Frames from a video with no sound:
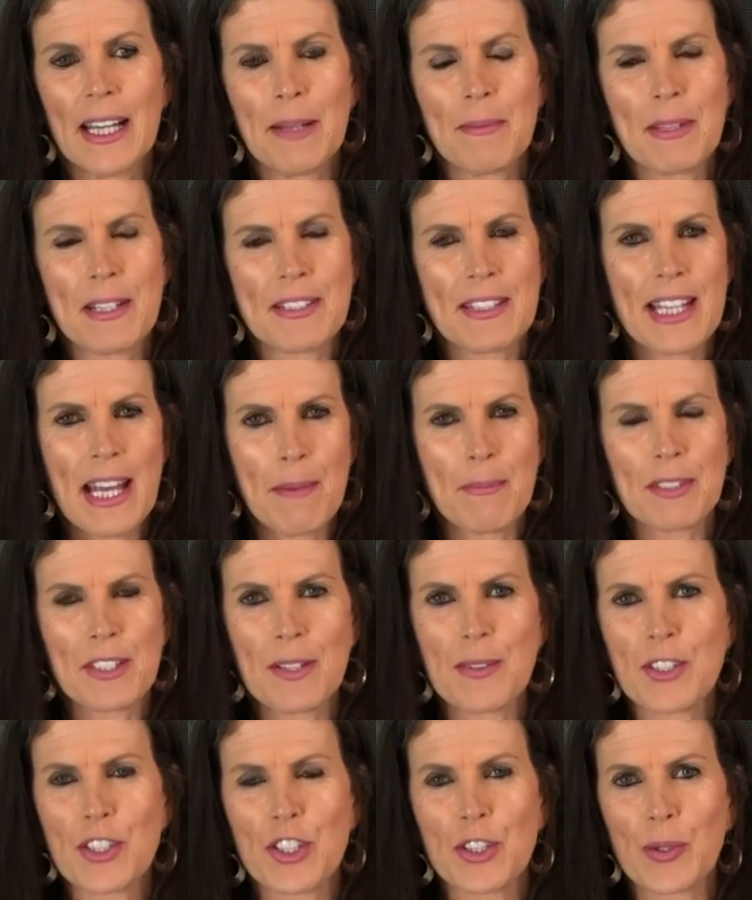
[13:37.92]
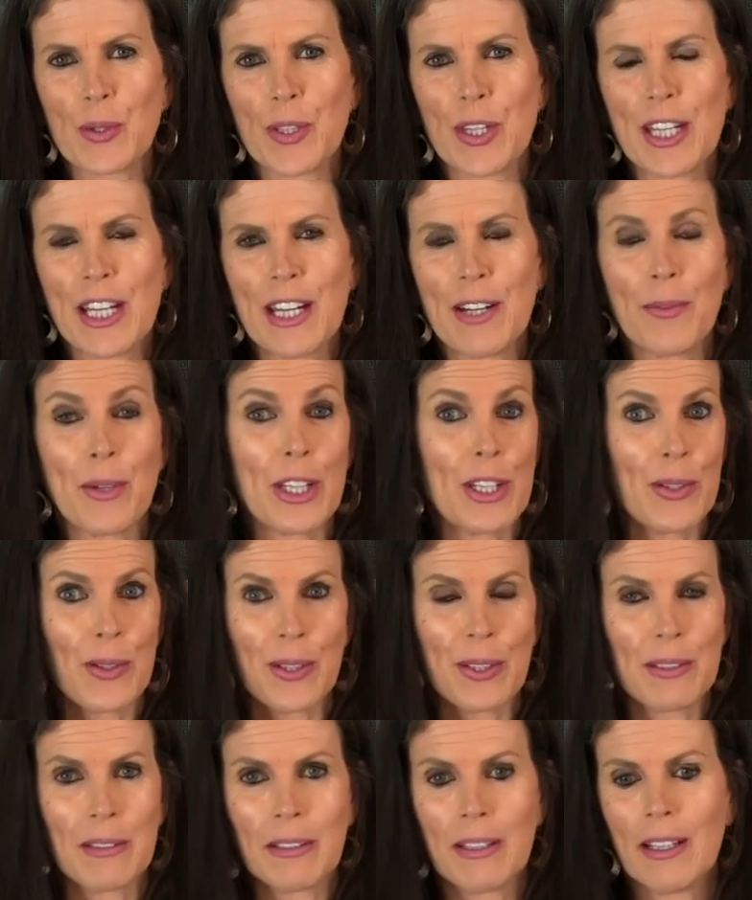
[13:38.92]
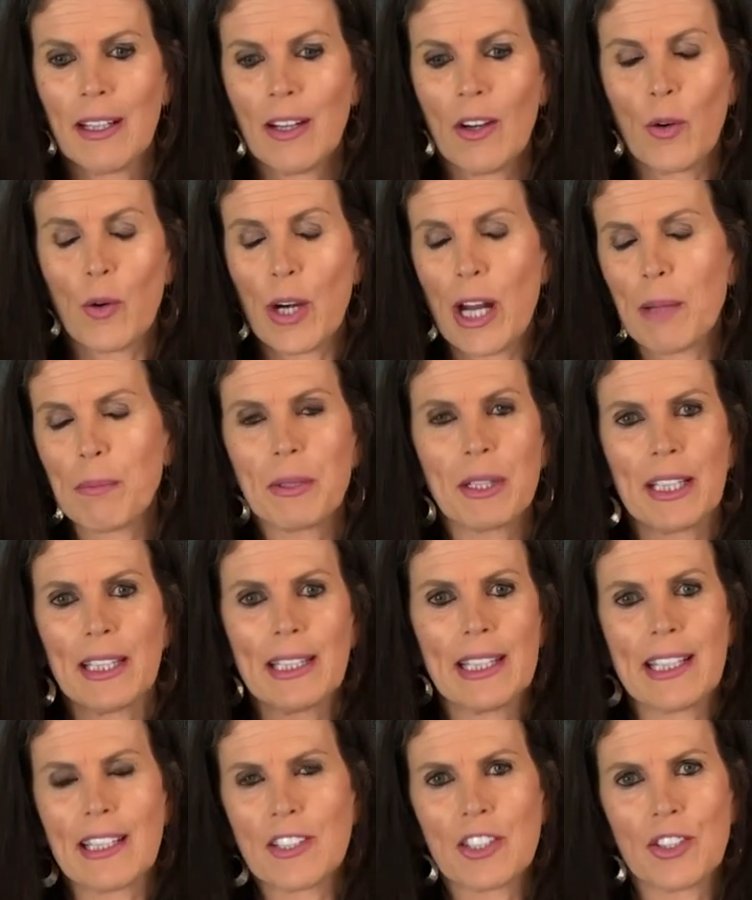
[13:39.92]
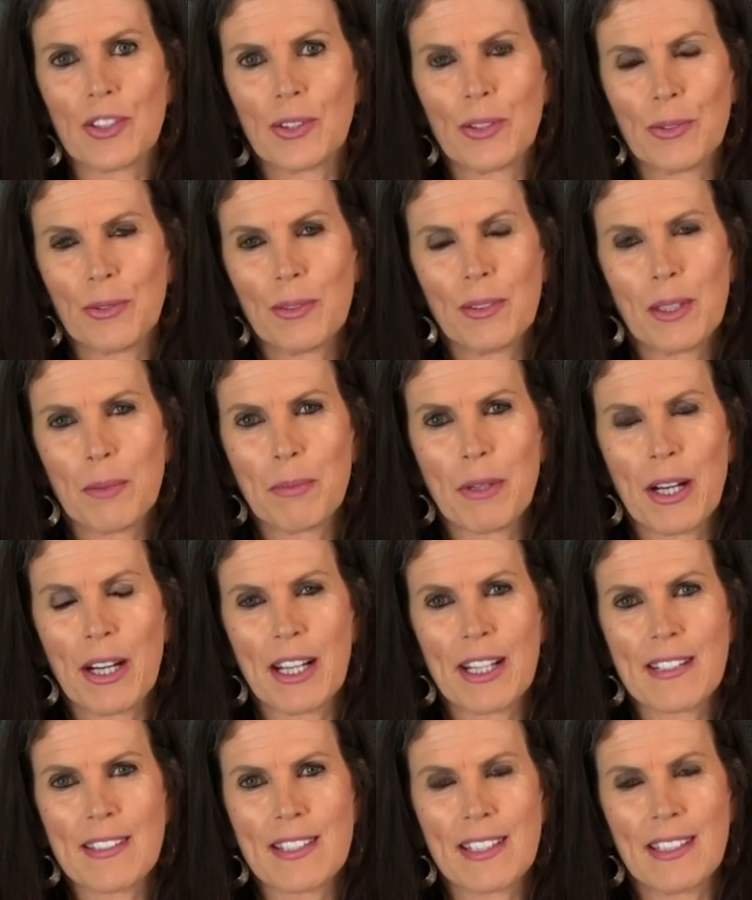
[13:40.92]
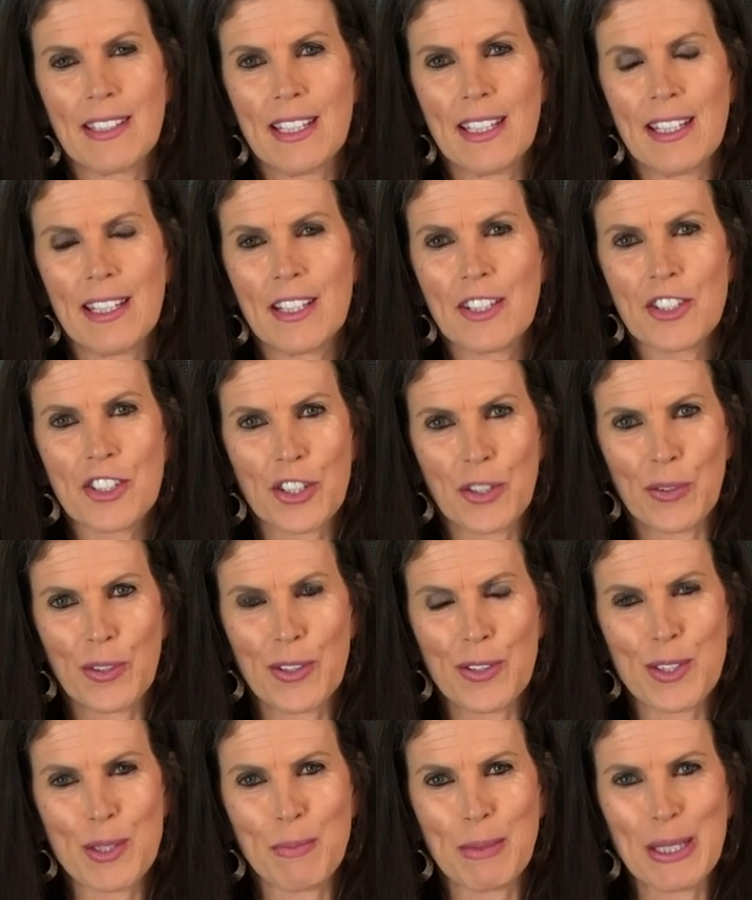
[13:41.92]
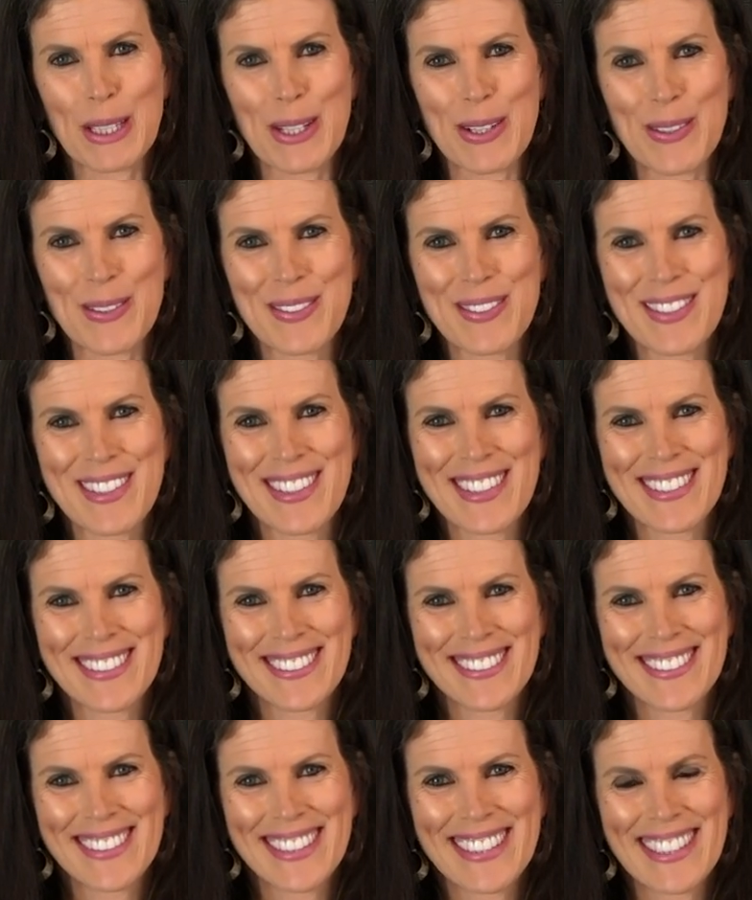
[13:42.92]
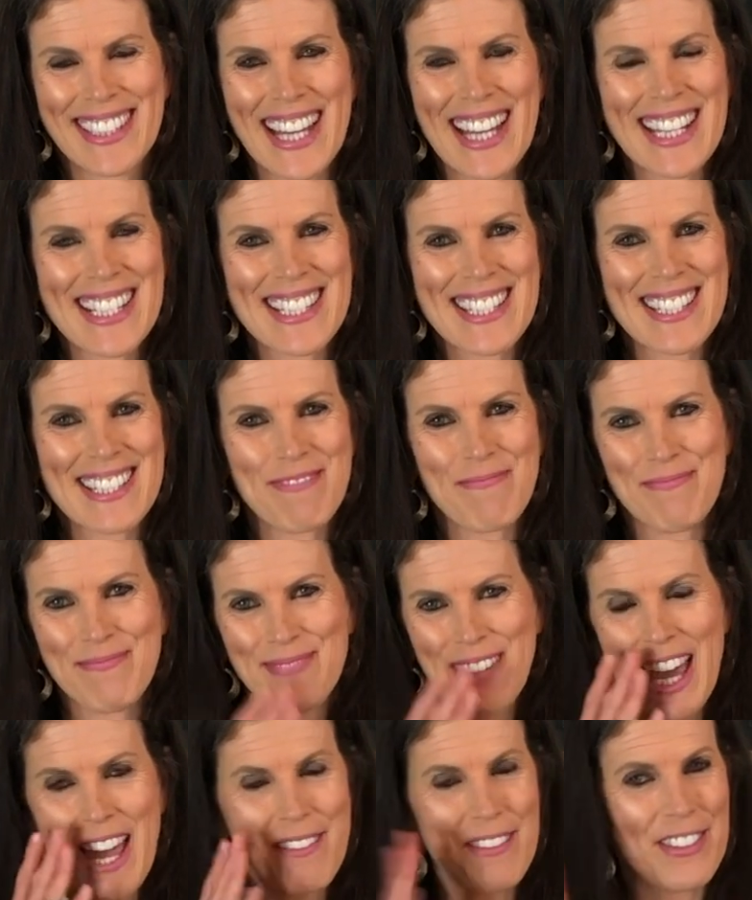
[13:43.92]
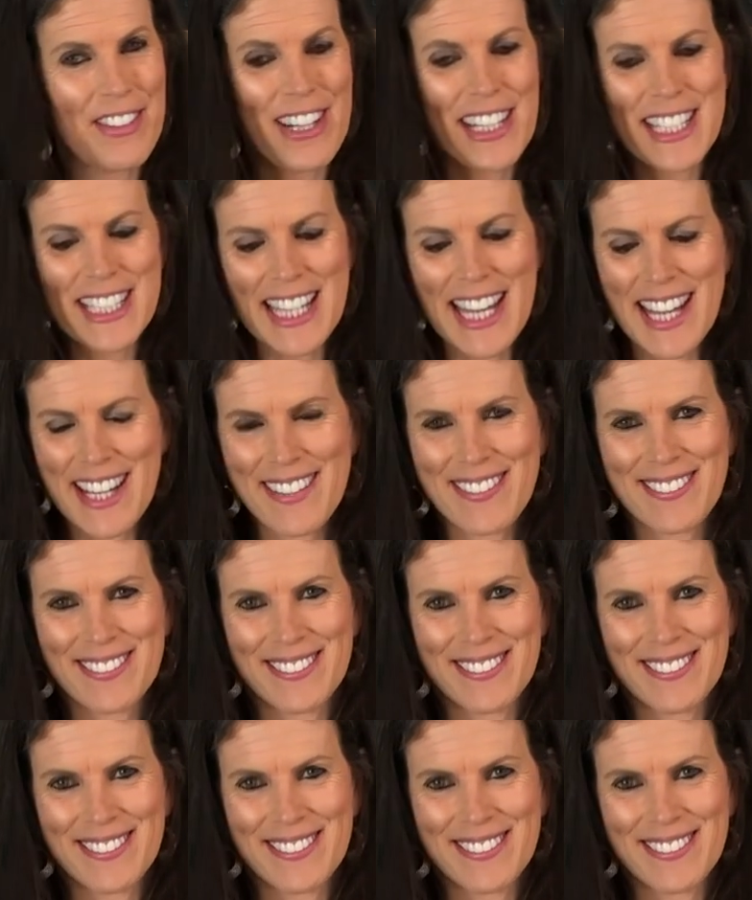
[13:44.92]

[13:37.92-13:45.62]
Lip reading: There's an Amazon store there where you can, or I'll put a link to the products in the show notes below. Thanks. Have a great day.